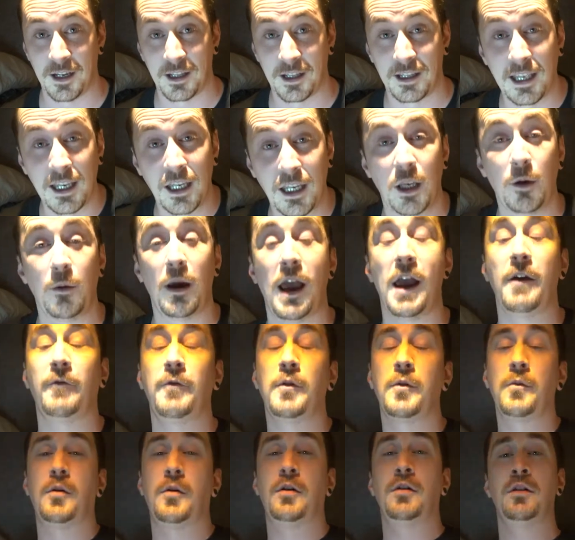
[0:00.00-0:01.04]
Thank you,
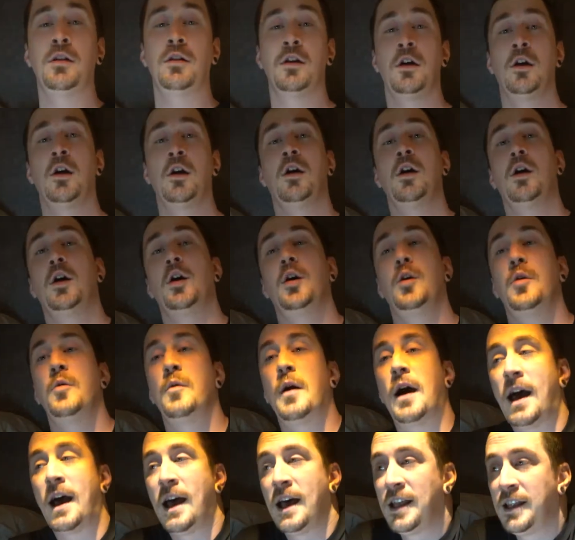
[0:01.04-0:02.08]
everyone who
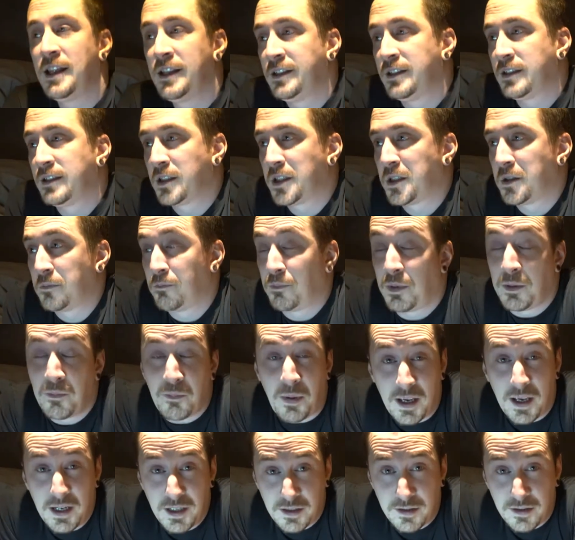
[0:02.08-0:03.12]
has been
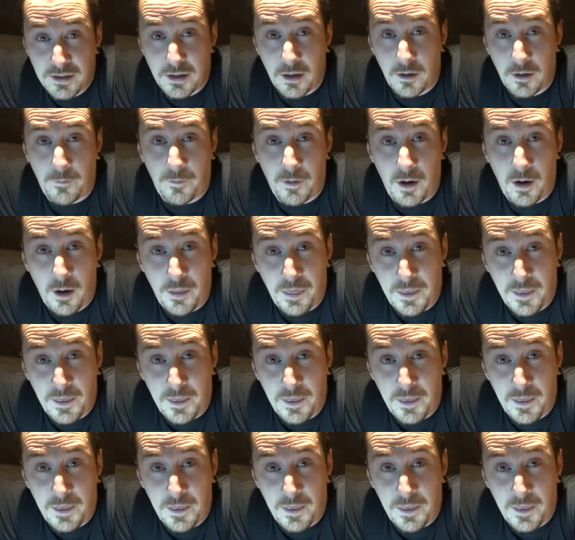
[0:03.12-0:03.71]
patient so far.